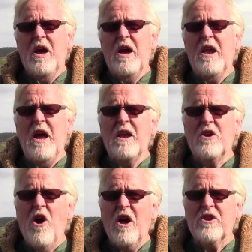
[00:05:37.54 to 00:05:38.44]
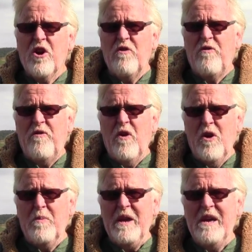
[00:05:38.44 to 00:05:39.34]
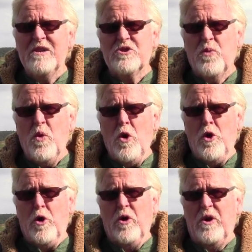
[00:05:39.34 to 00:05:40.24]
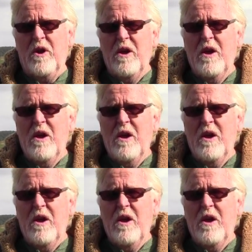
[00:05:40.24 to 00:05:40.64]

and God confirming His Word